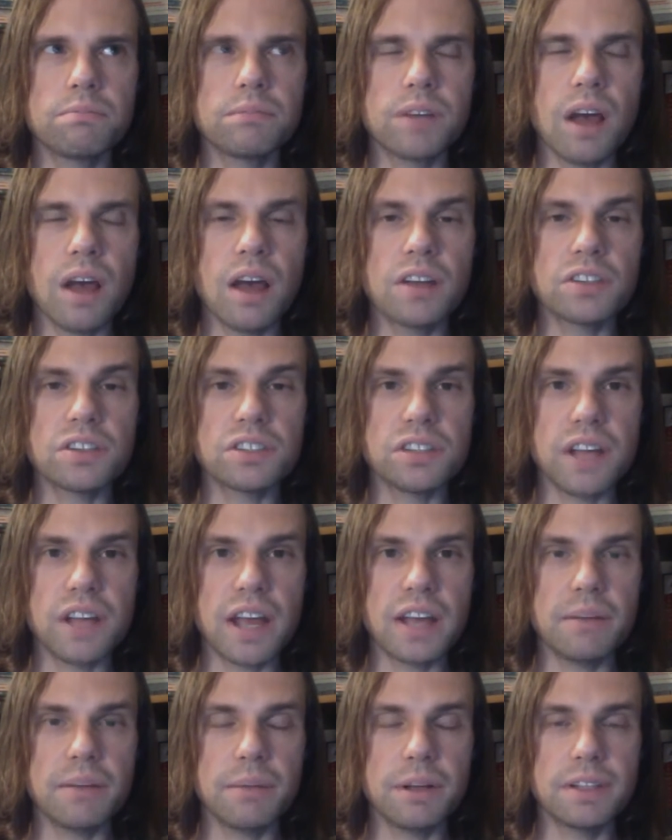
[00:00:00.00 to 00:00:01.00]
Gosh,
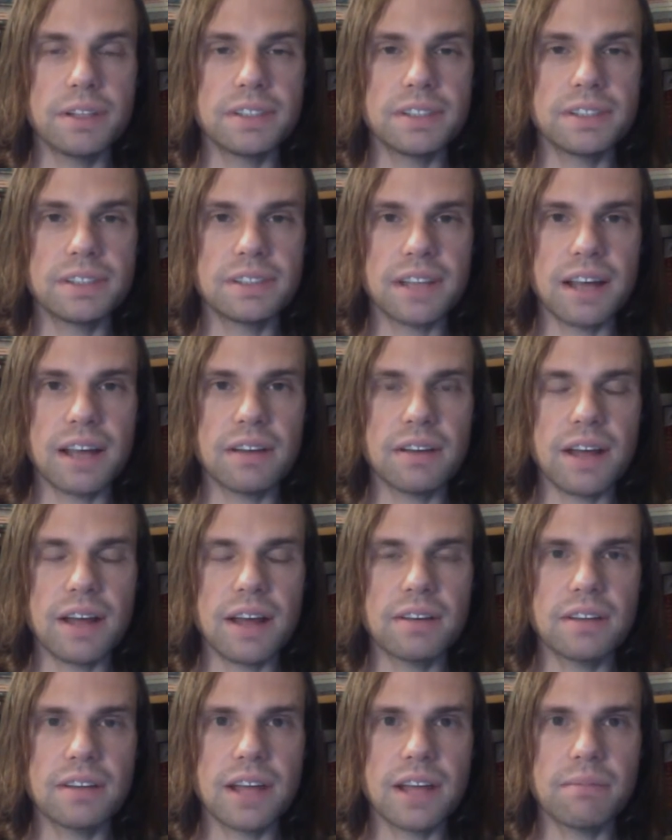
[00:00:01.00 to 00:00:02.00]
9 months,
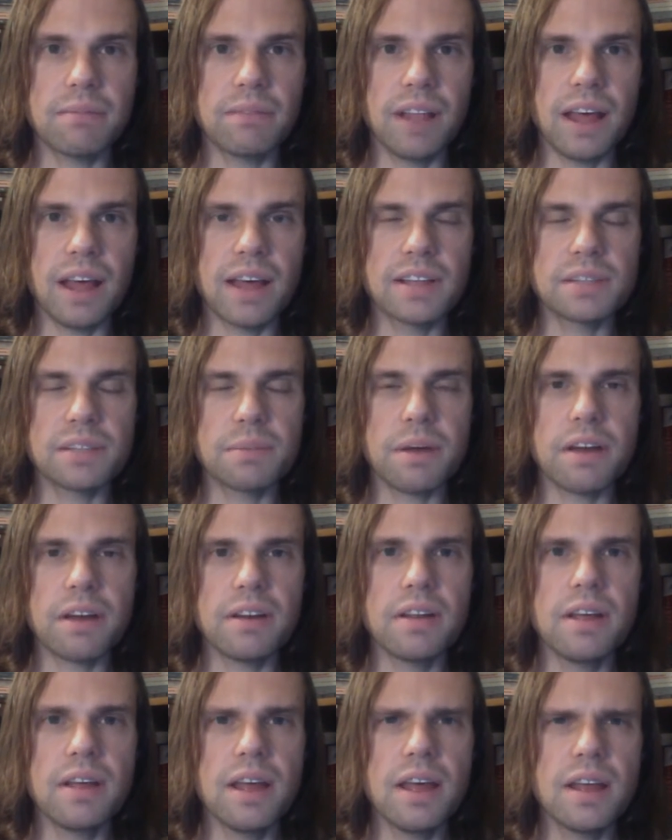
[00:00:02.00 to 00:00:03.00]
how time flies.
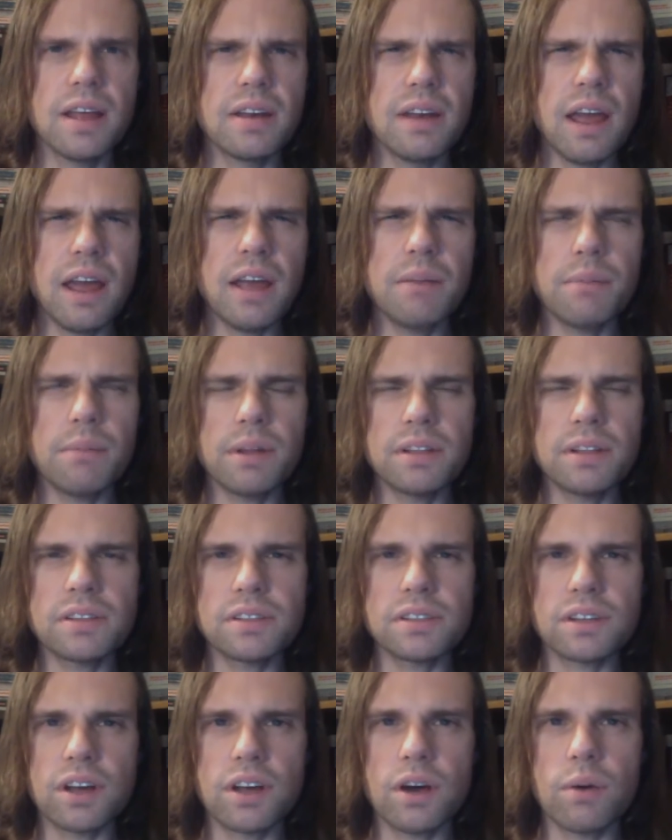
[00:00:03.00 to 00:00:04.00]
About 9
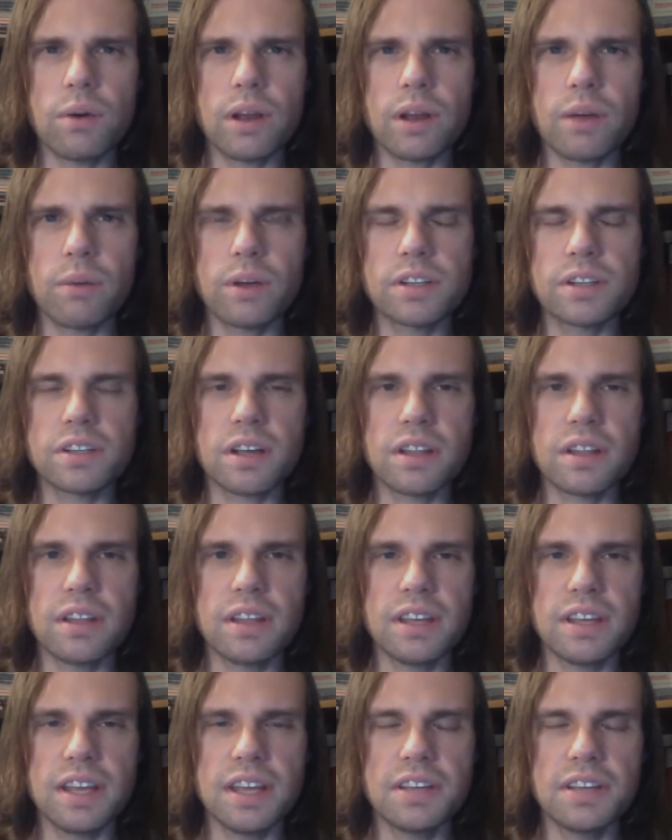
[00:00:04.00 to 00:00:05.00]
months ago when I went on
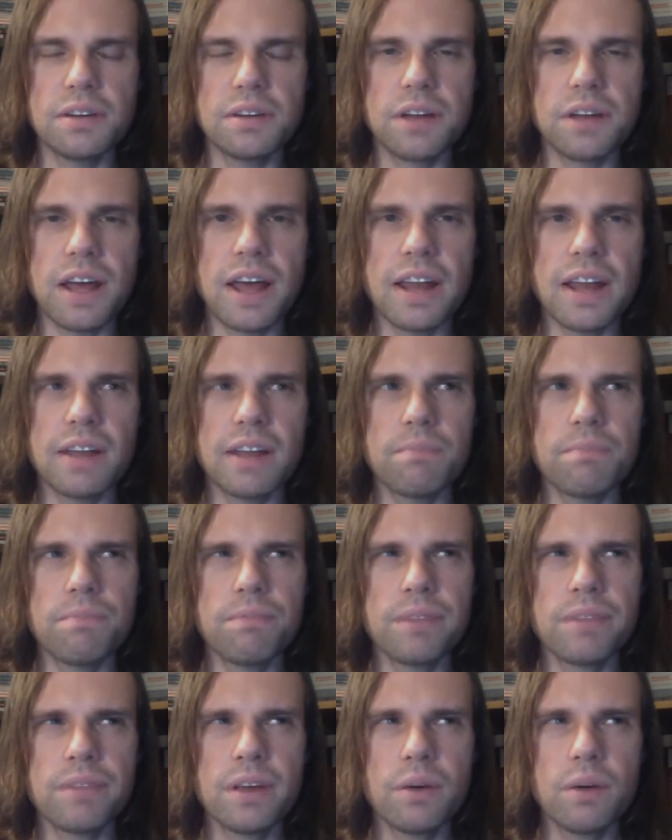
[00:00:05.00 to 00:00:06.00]
the keto diet, it
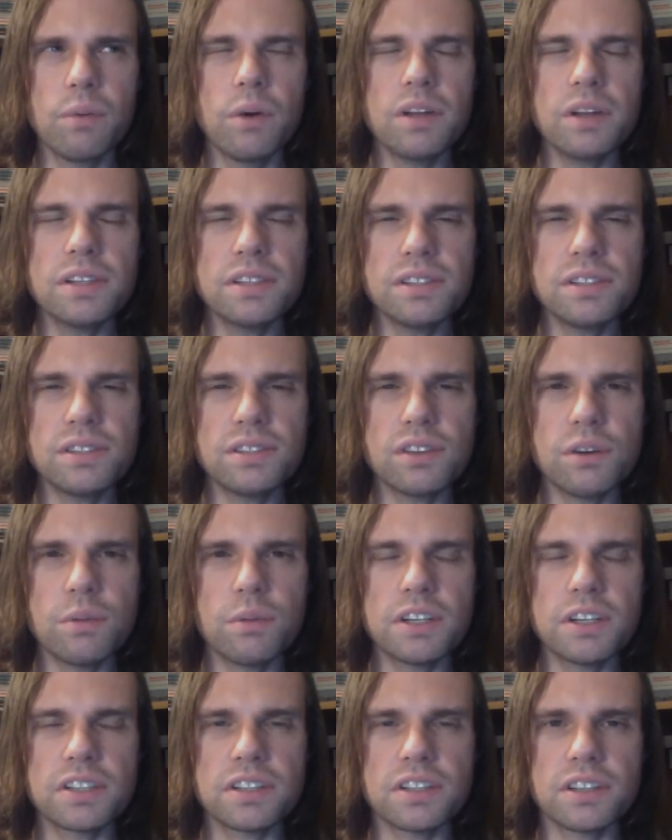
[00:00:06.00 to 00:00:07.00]
wasn't so
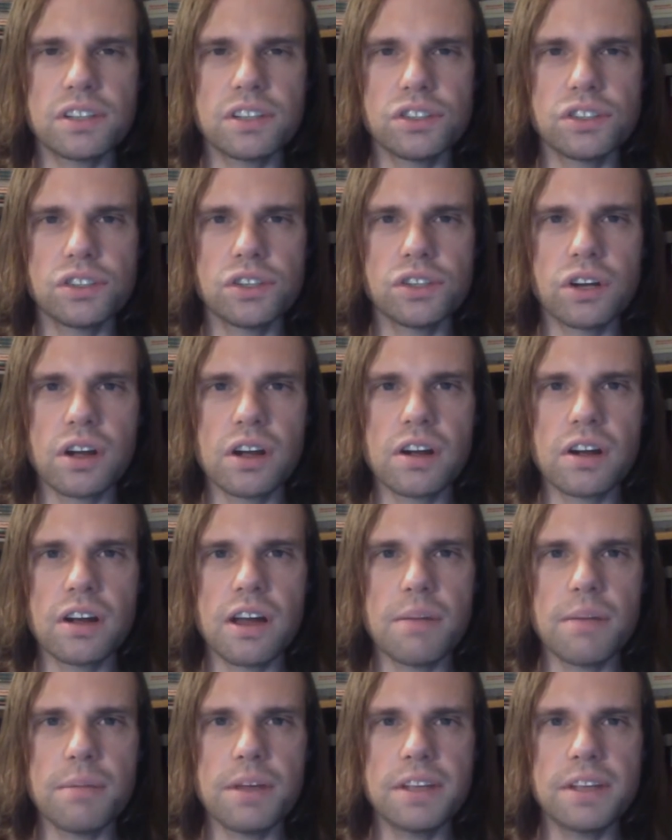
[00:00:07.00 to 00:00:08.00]
much the sugar
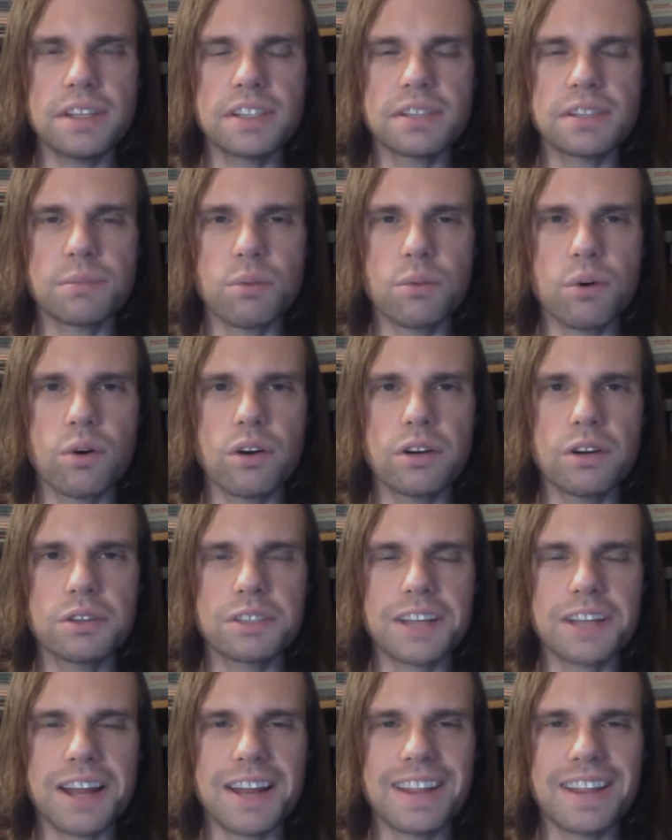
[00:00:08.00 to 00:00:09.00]
I missed, more it
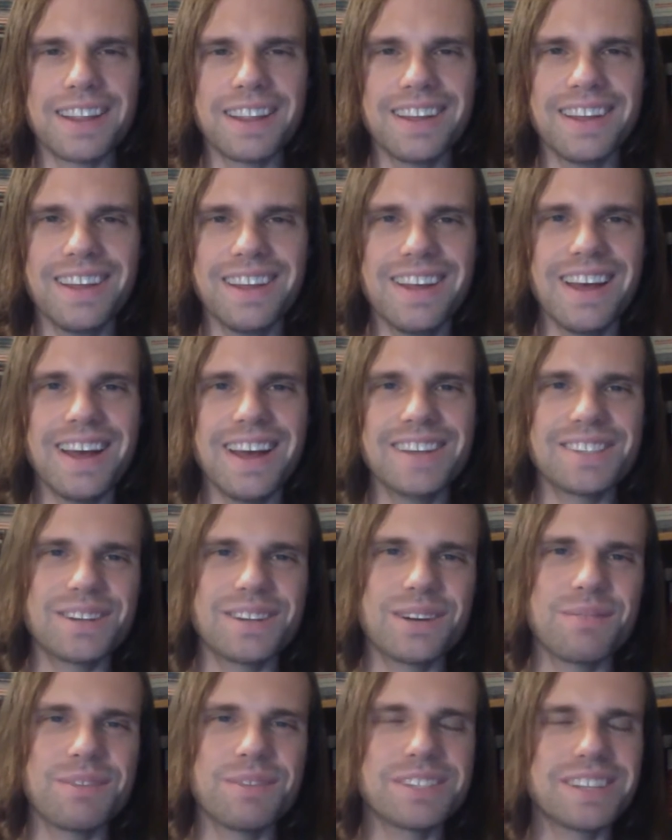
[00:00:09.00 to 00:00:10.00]
was kind of I
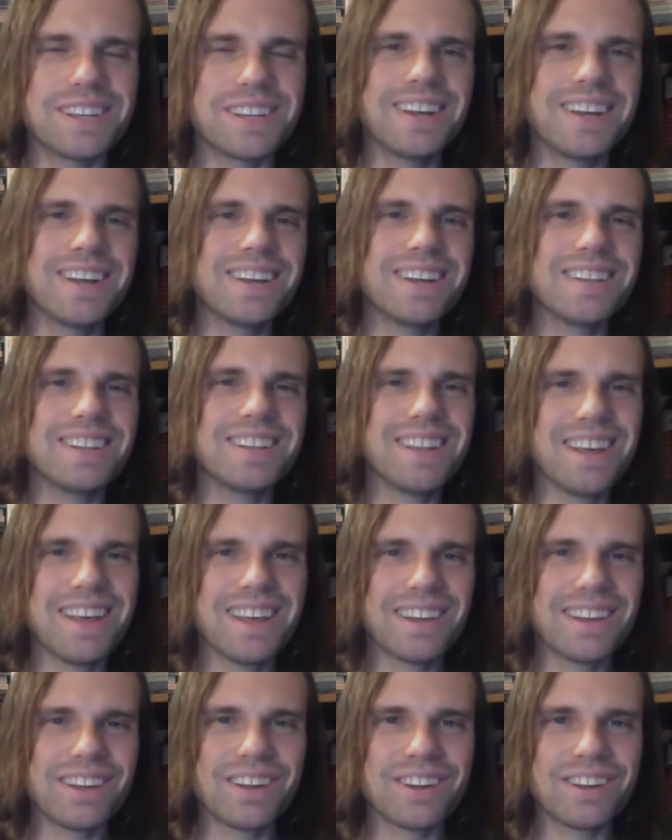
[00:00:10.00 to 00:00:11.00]
started missing
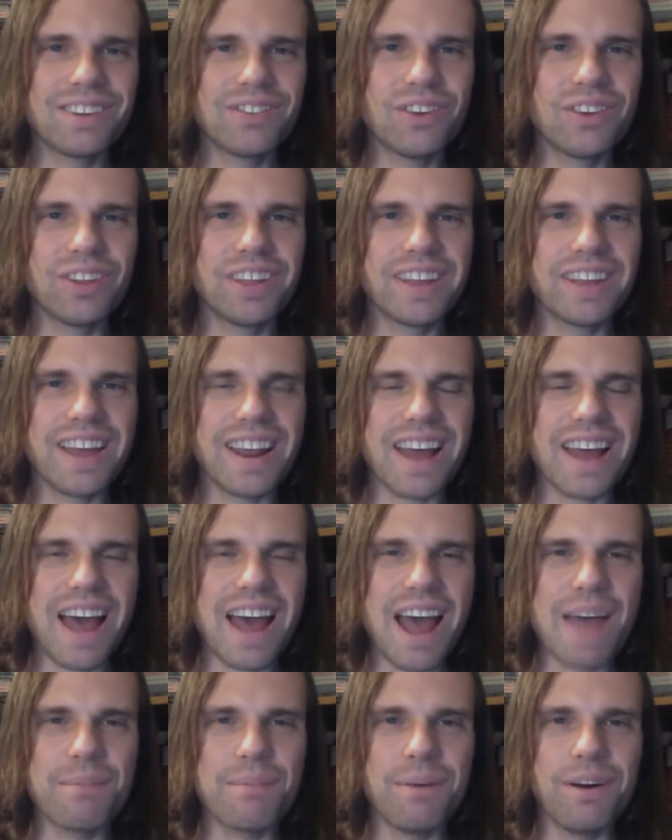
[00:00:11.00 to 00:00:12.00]
really kind of
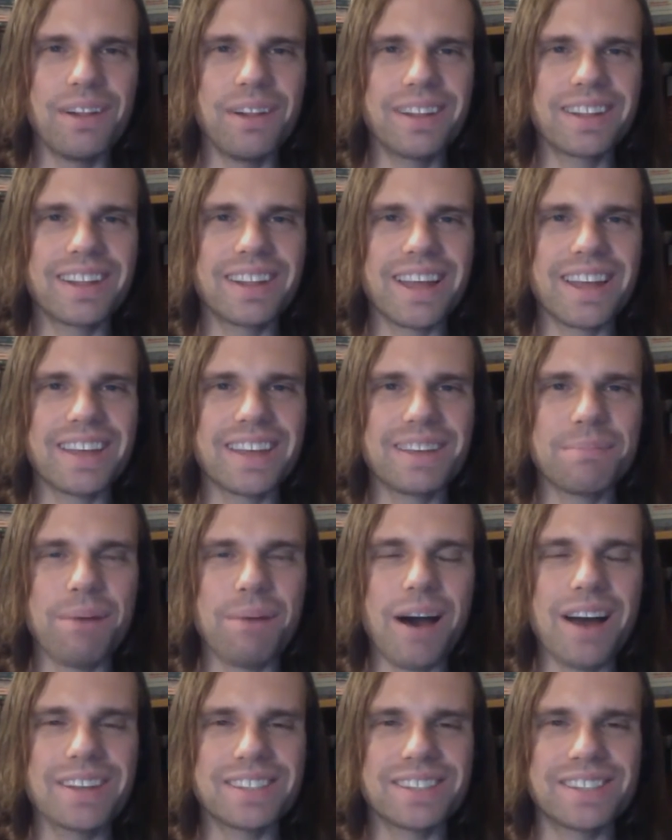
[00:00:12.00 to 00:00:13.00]
eyeballing like
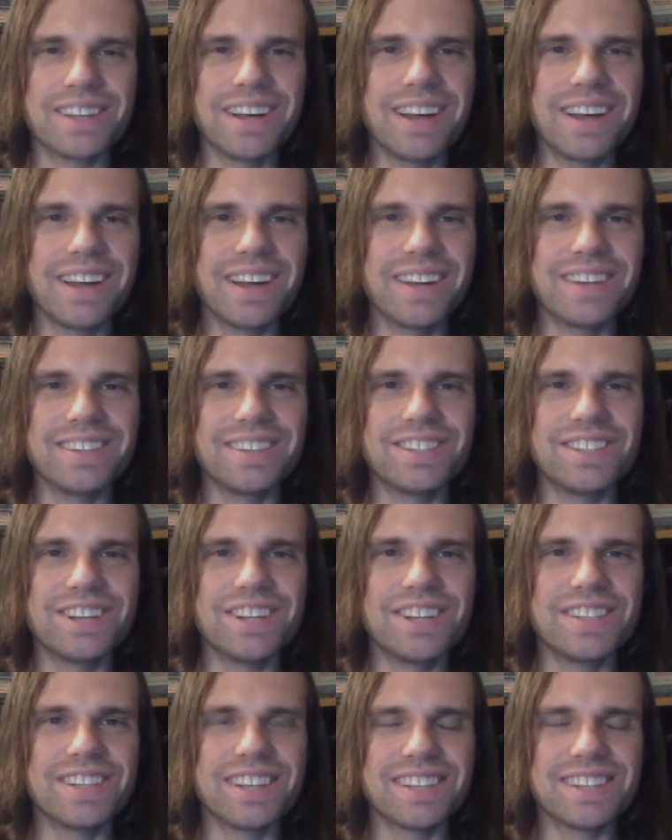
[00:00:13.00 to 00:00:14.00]
pasta and
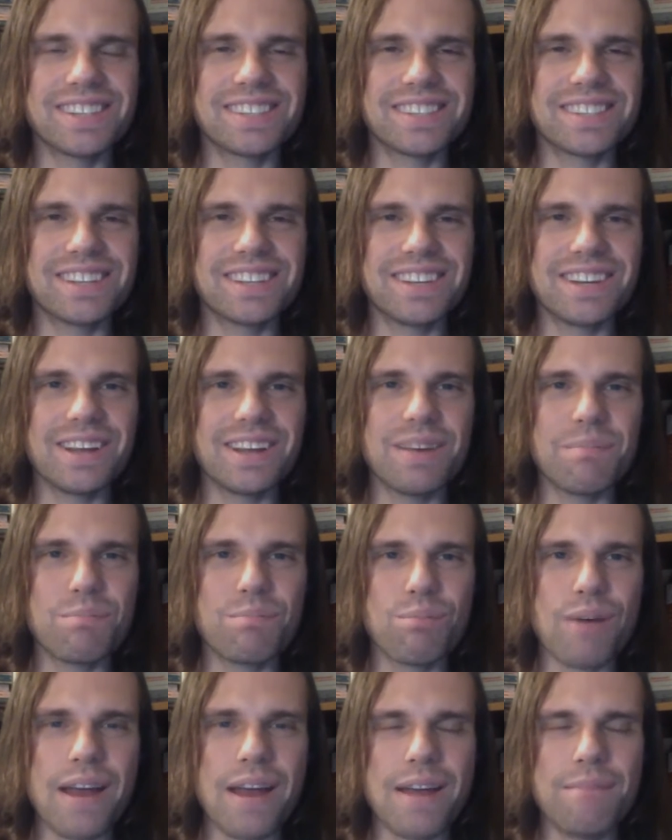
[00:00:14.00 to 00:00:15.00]
Cheez-Its
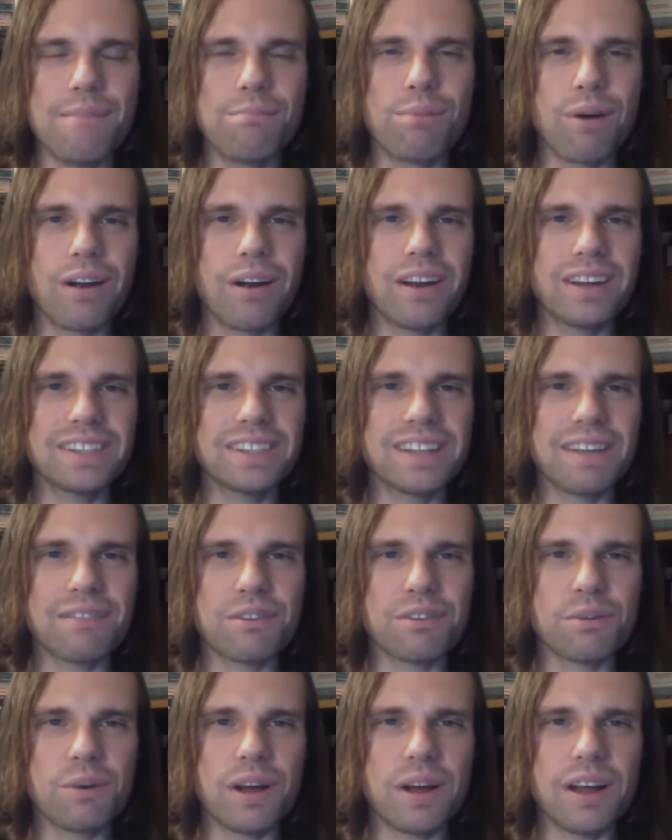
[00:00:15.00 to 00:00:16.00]
and bread products
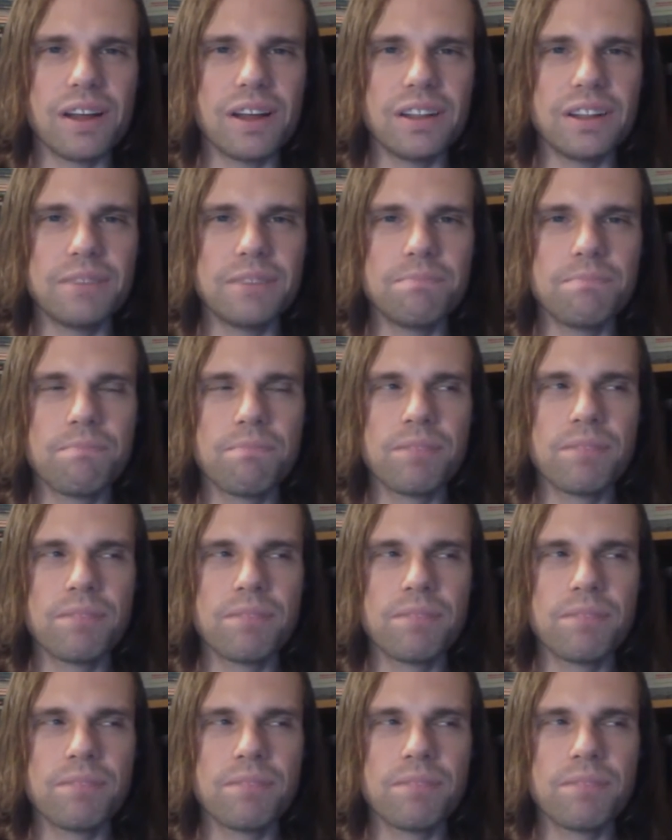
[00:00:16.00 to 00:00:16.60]
after a while, and